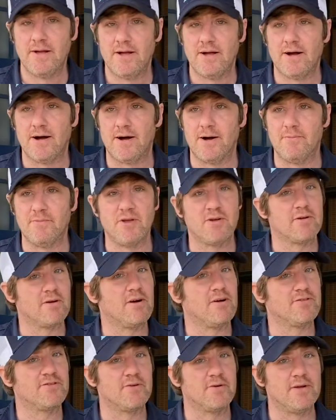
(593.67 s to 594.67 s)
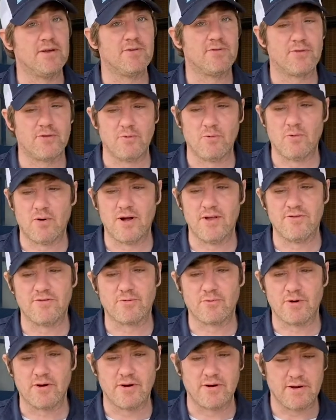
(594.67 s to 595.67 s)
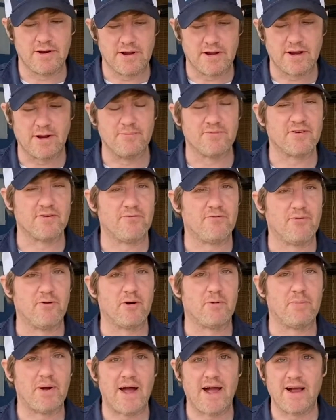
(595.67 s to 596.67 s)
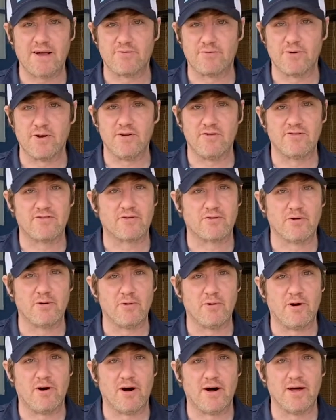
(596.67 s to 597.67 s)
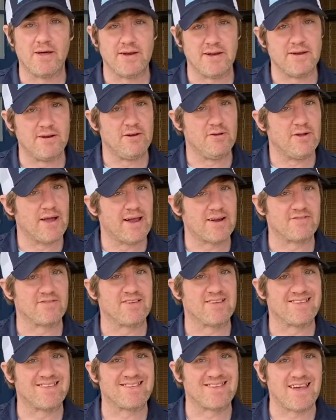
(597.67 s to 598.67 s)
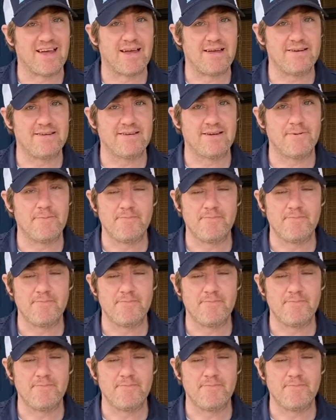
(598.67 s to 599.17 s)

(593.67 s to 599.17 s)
You can also get the ones where it comes in 4 packs, where you screw on and you actually set